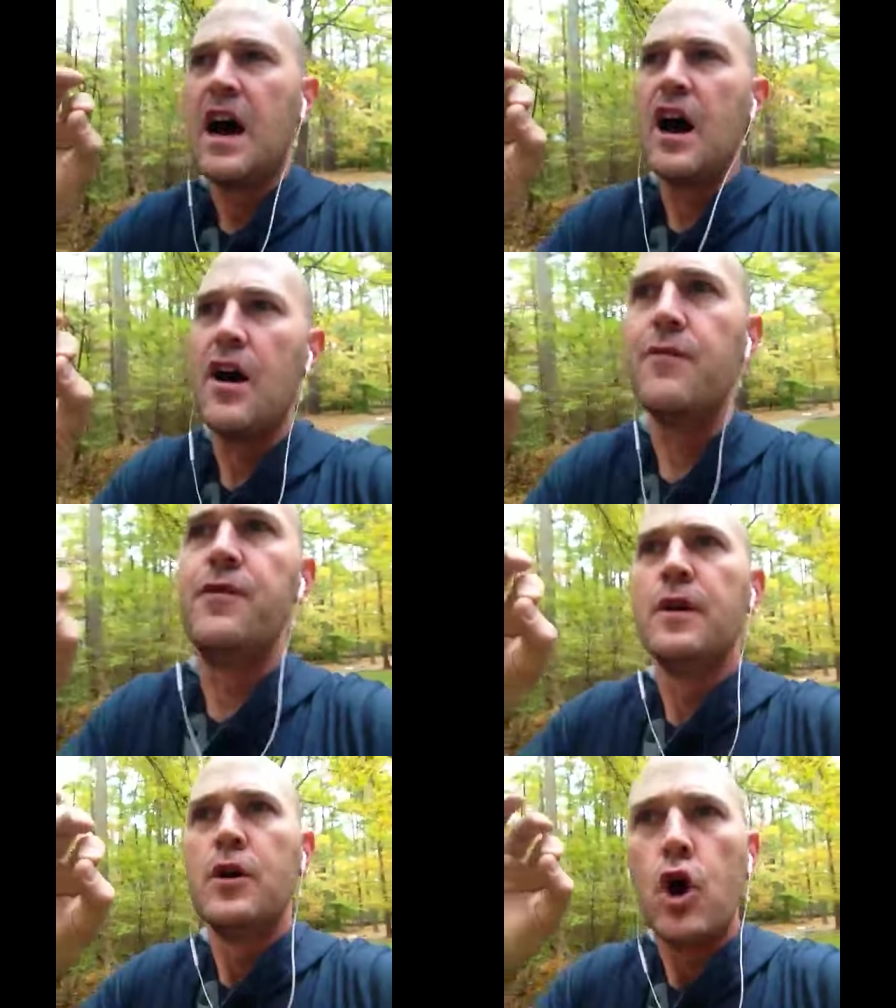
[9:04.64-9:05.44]

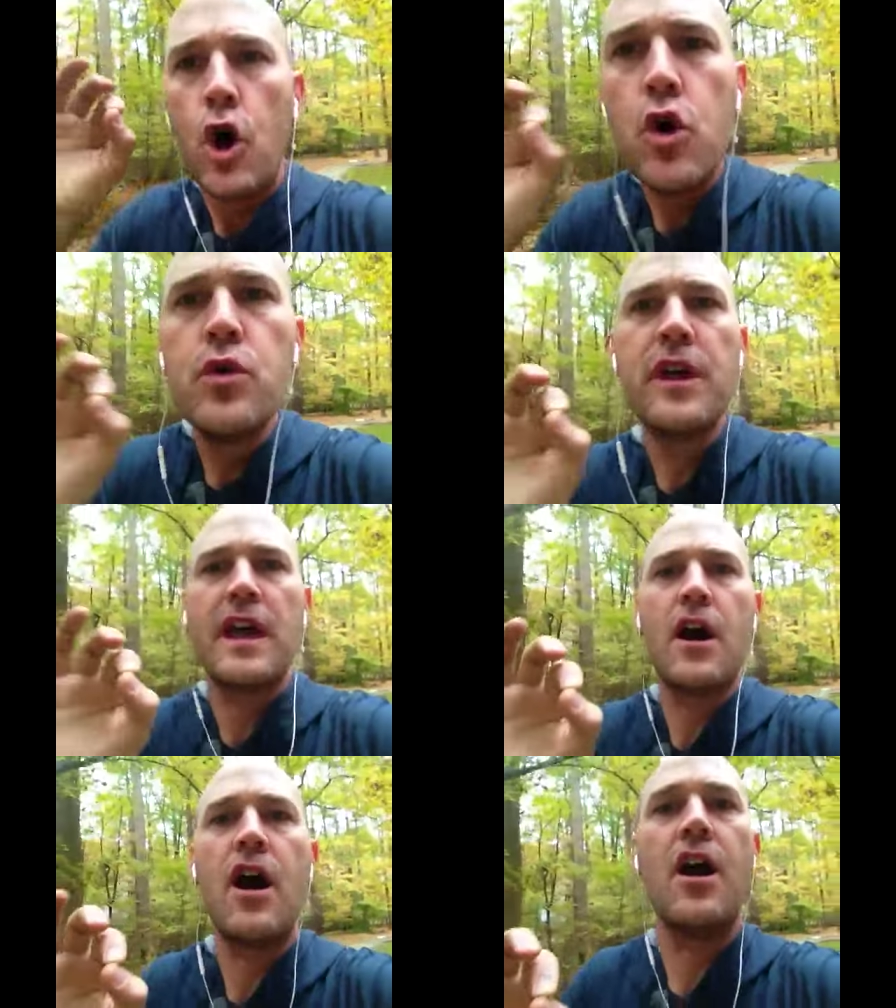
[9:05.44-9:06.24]
of who
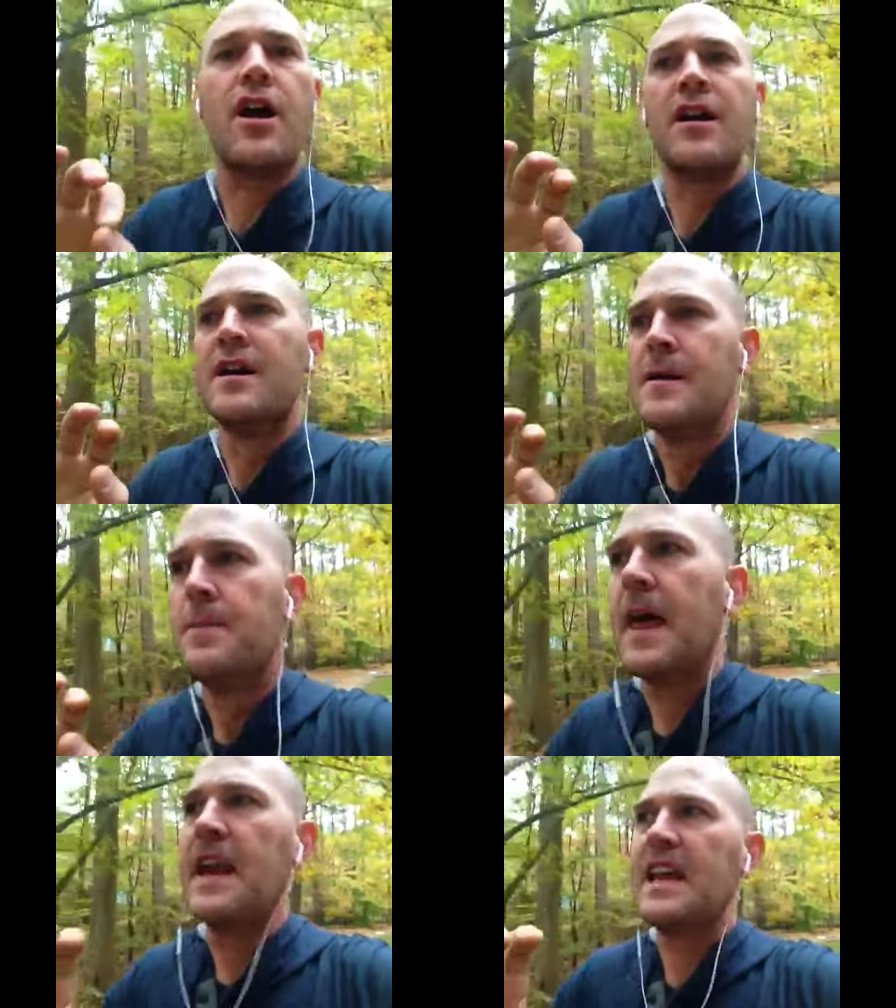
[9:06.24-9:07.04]
they are
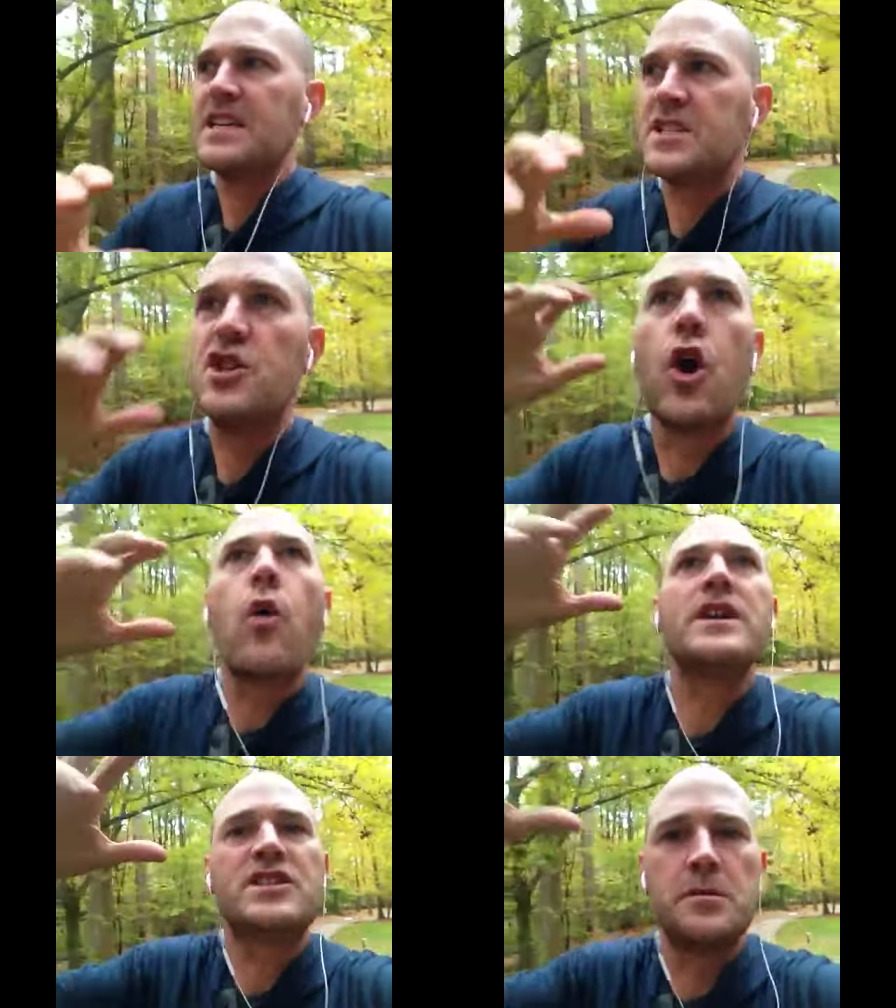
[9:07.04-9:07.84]
that is
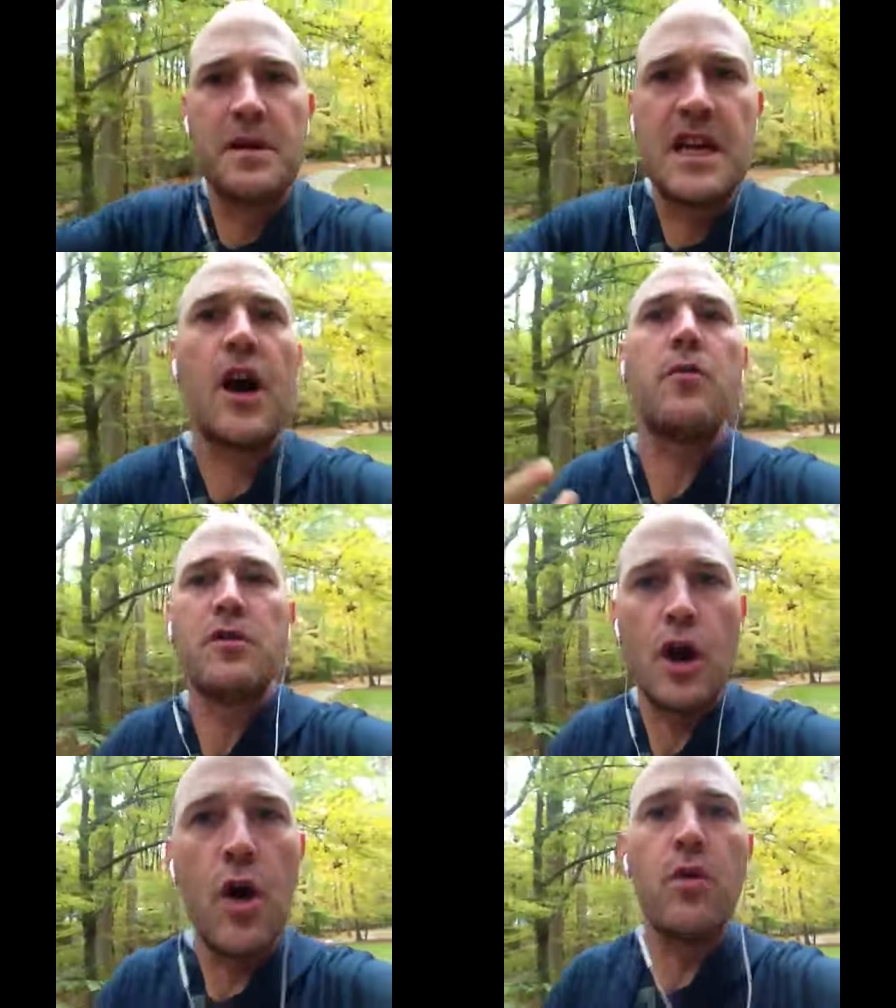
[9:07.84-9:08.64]
going to
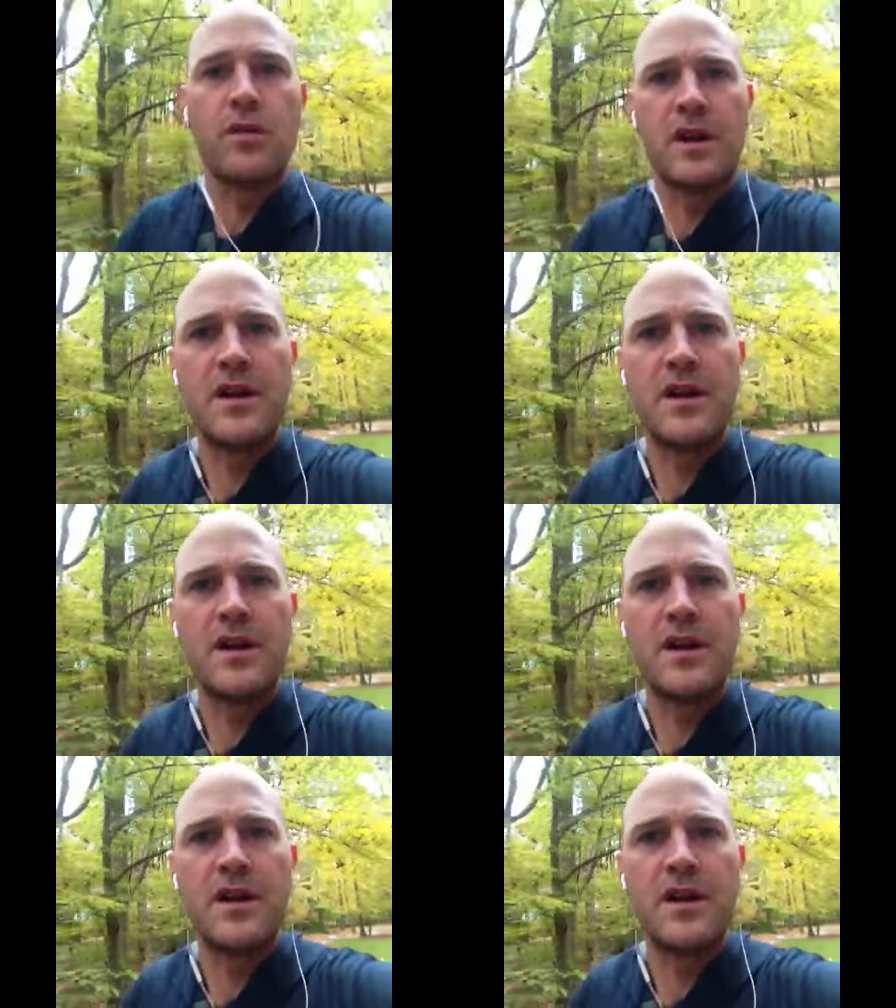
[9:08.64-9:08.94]
become known.